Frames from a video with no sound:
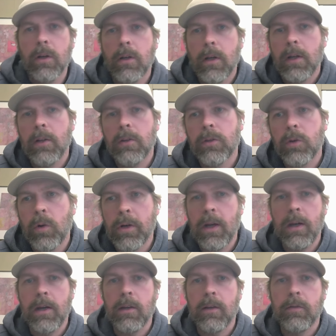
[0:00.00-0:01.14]
And so what
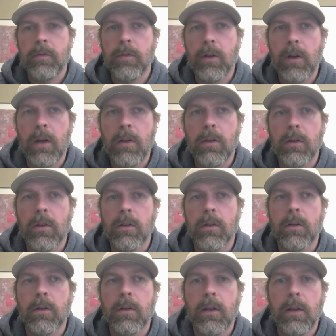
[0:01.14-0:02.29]
kind of other